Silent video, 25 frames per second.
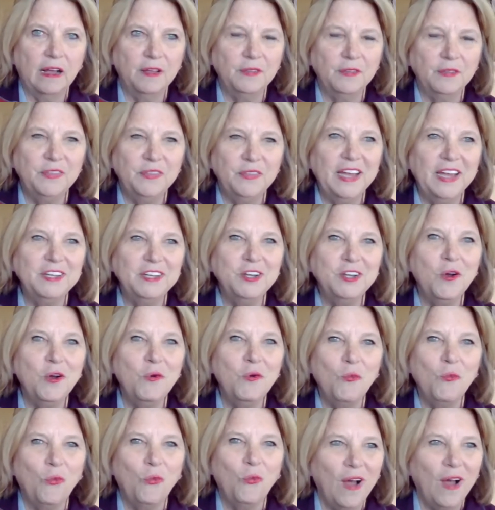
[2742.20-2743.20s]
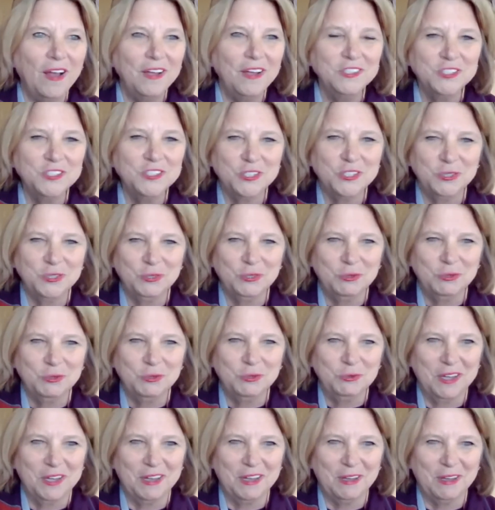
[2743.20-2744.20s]
they don't want
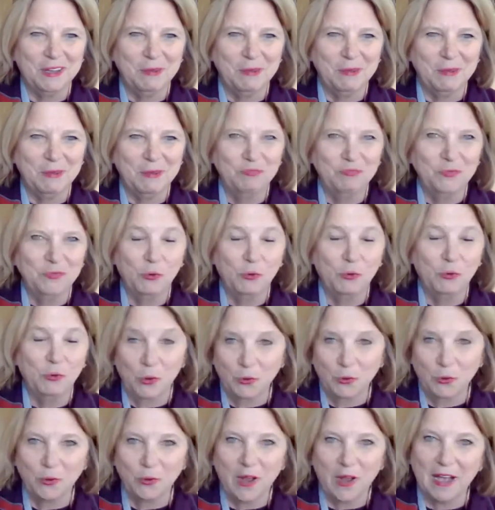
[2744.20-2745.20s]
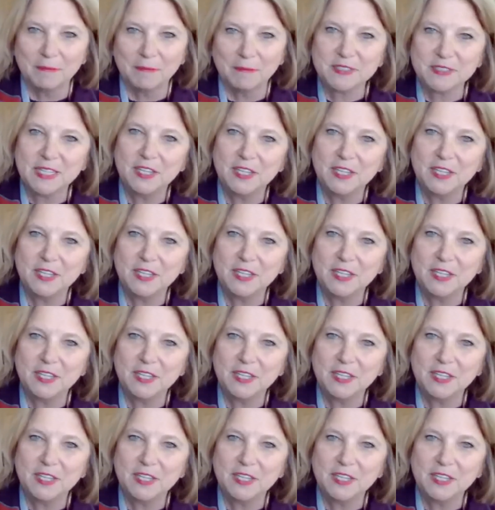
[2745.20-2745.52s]
to grow crops.